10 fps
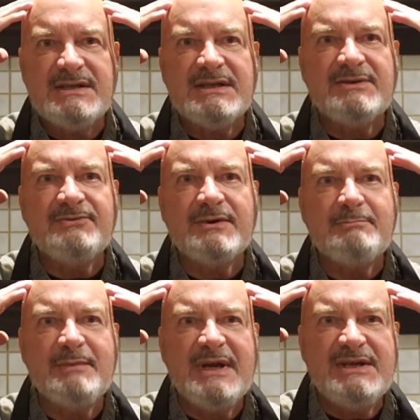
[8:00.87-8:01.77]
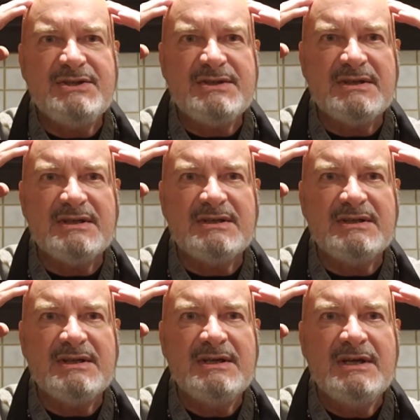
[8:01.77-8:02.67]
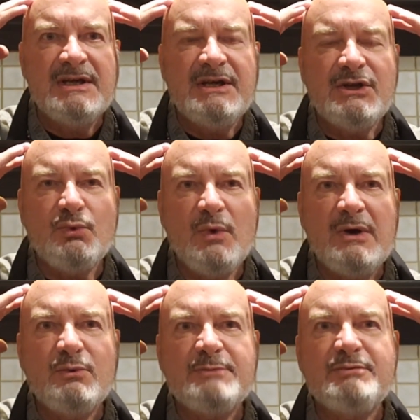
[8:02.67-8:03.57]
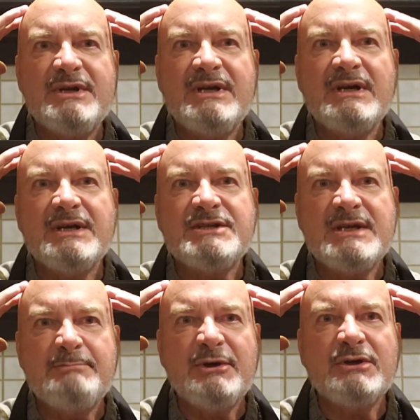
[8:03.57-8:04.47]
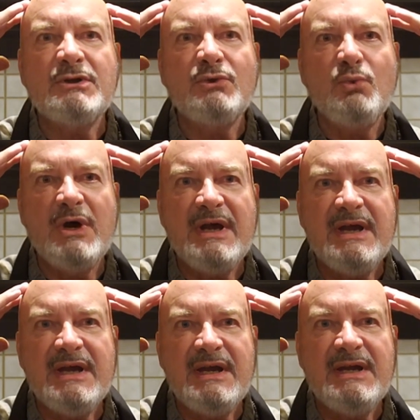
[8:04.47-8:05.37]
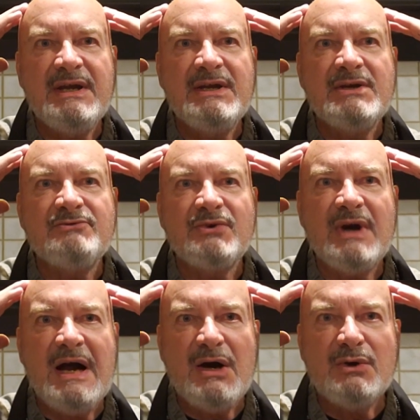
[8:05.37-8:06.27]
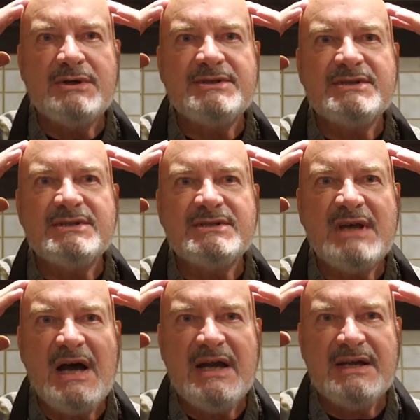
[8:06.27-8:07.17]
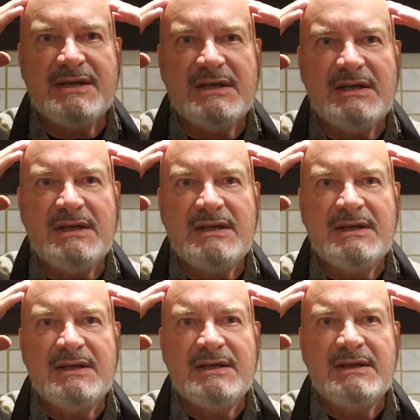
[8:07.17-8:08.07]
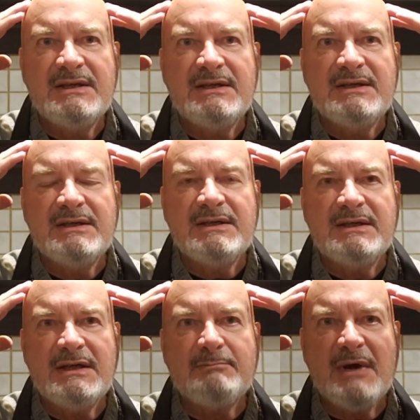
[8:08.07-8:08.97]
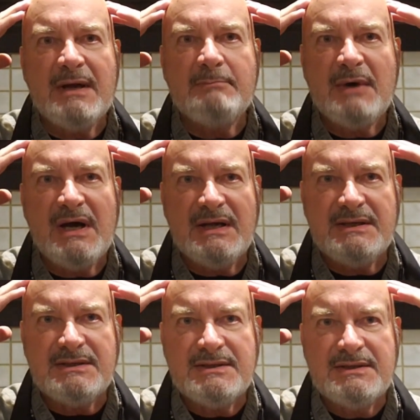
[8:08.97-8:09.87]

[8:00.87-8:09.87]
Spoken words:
information in what would be a typical way for our society in my mind.